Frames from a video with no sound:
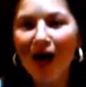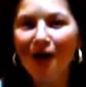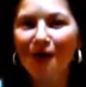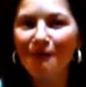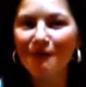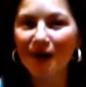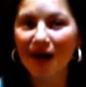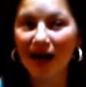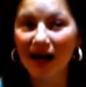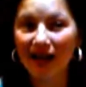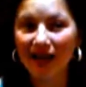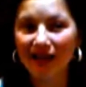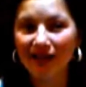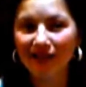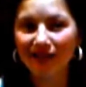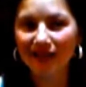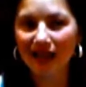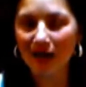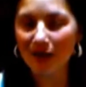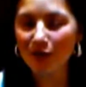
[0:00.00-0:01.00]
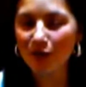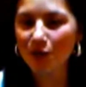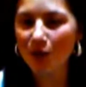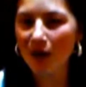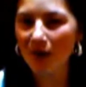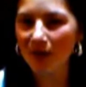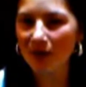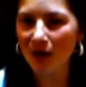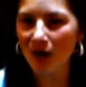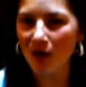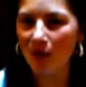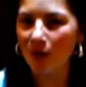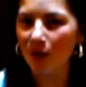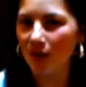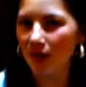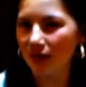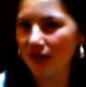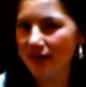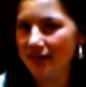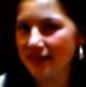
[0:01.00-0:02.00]
But that was probably our
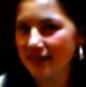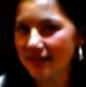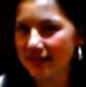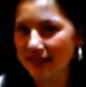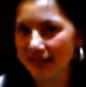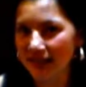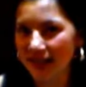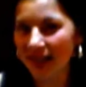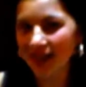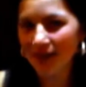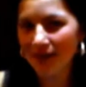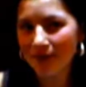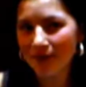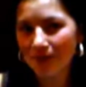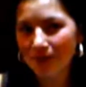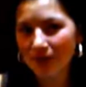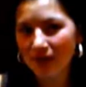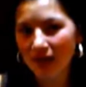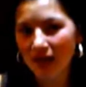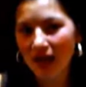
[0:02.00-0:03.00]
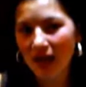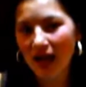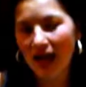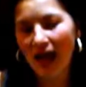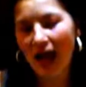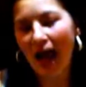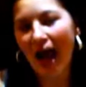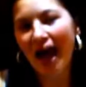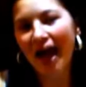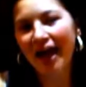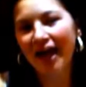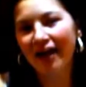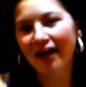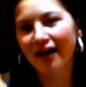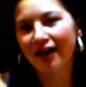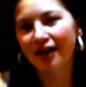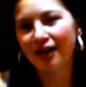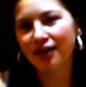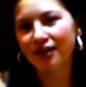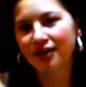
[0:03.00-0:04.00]
worst scene.
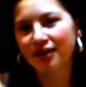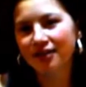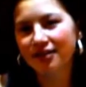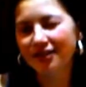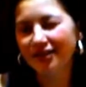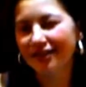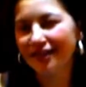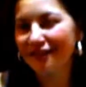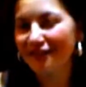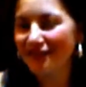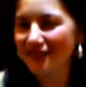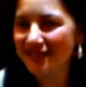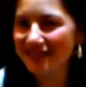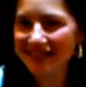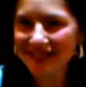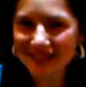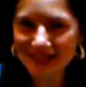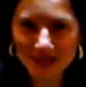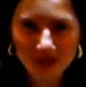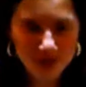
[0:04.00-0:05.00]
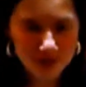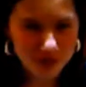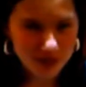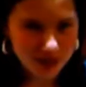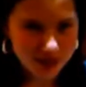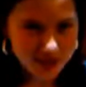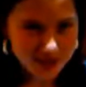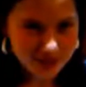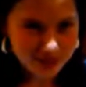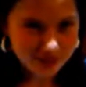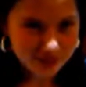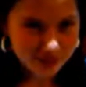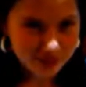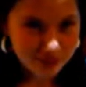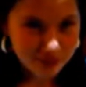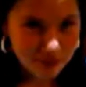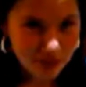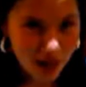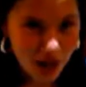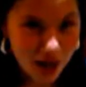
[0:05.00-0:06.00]
And there's a little secret
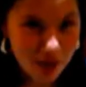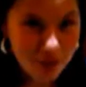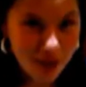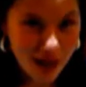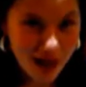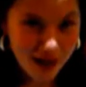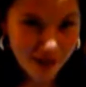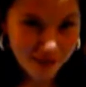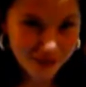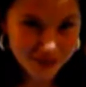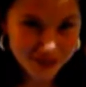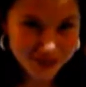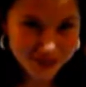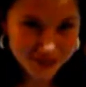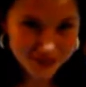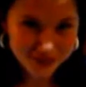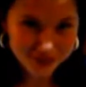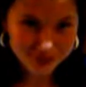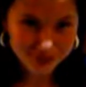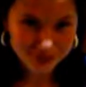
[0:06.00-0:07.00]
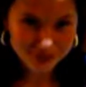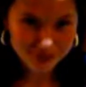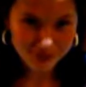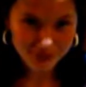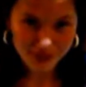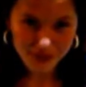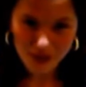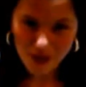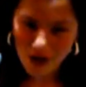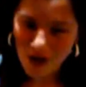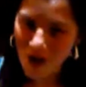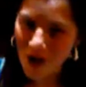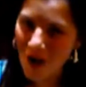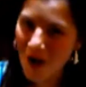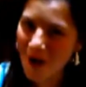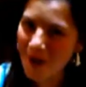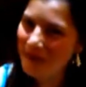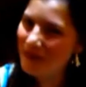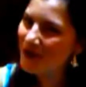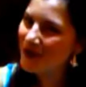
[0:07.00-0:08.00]
about
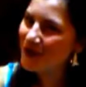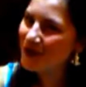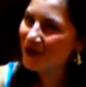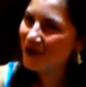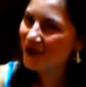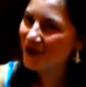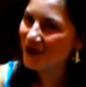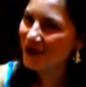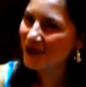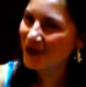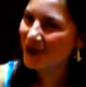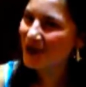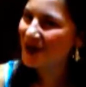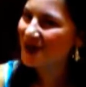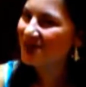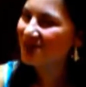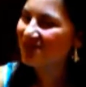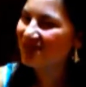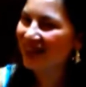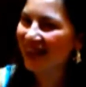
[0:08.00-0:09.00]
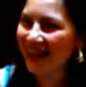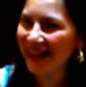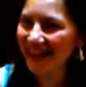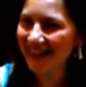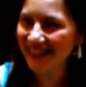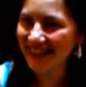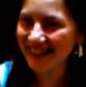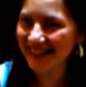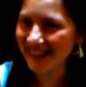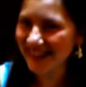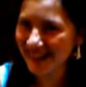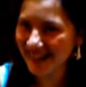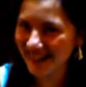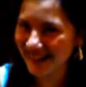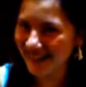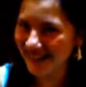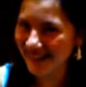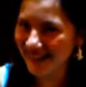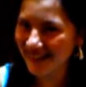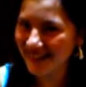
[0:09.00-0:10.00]
our performer, like
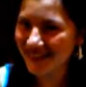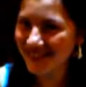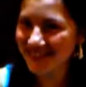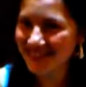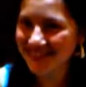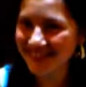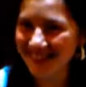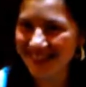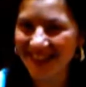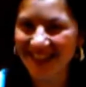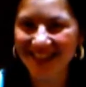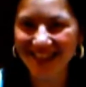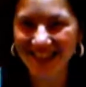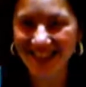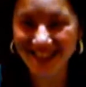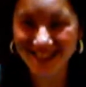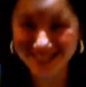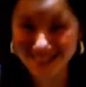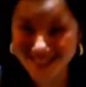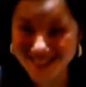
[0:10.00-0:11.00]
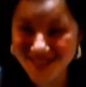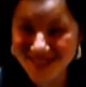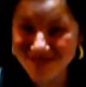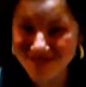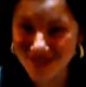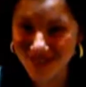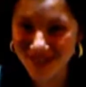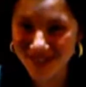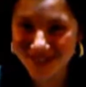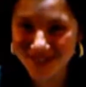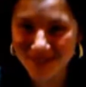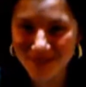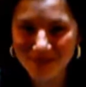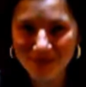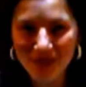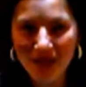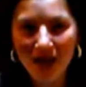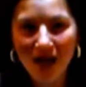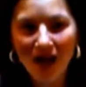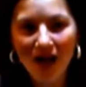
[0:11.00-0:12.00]
Kid. You see in this picture,
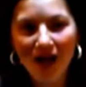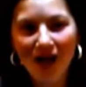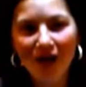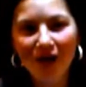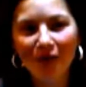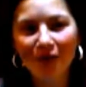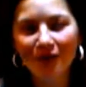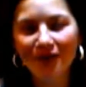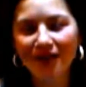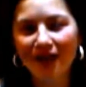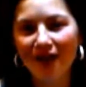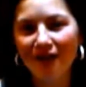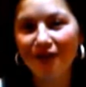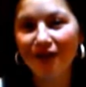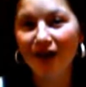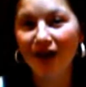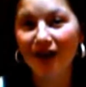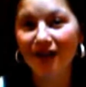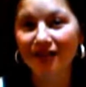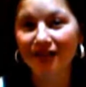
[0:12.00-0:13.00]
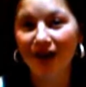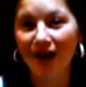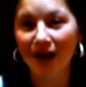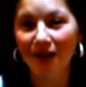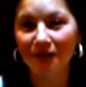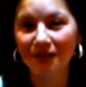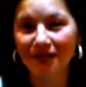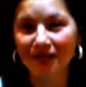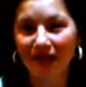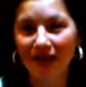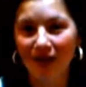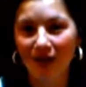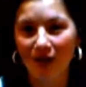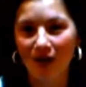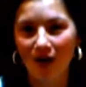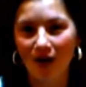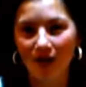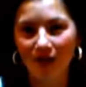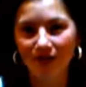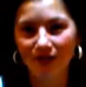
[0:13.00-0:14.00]
we never got time to take
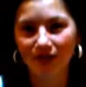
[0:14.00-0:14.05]
off